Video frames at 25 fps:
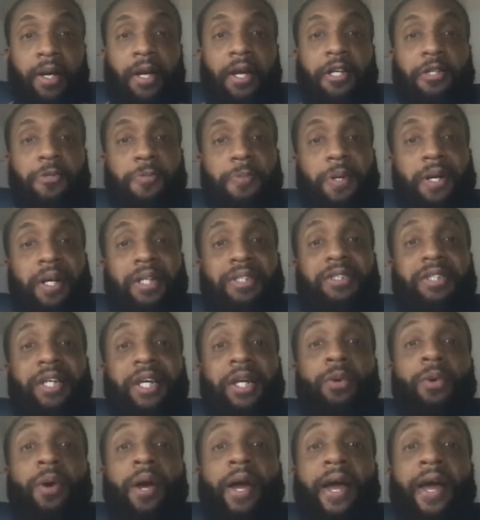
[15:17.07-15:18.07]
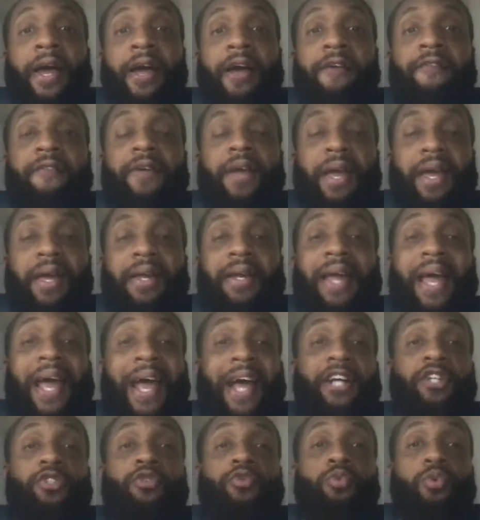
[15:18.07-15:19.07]
is because they don't have an
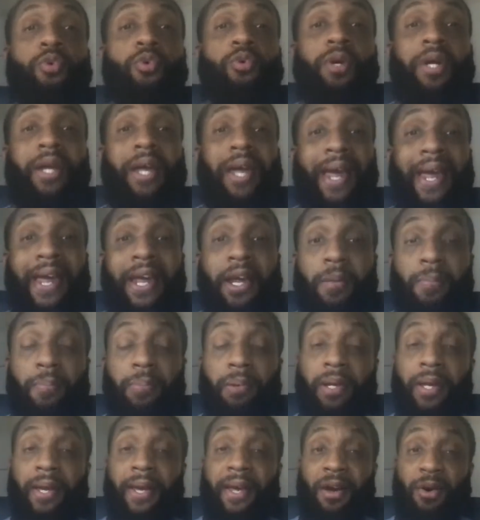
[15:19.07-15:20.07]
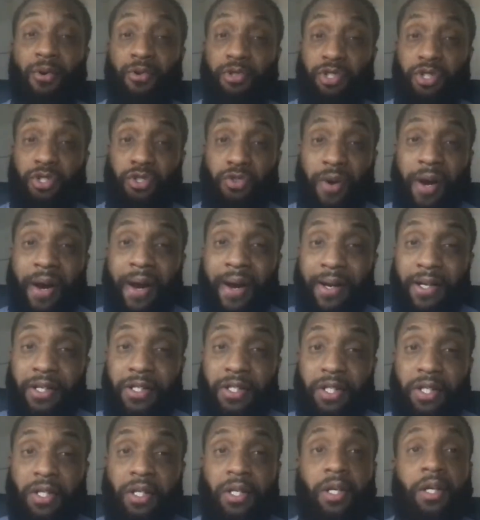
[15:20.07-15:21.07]
actual game plan or
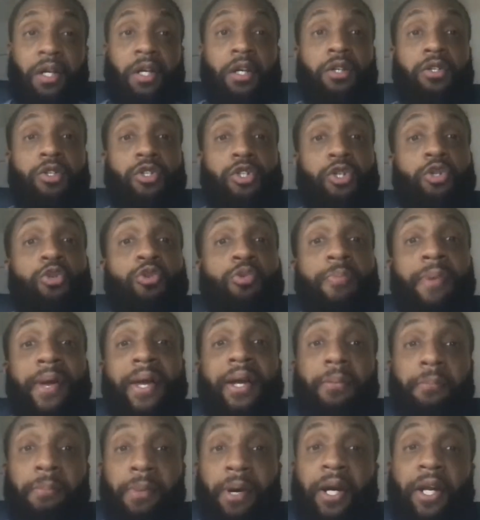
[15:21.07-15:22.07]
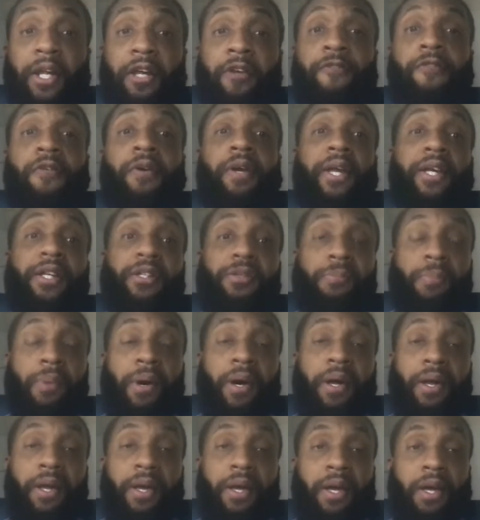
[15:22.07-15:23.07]
strategy to make money for next month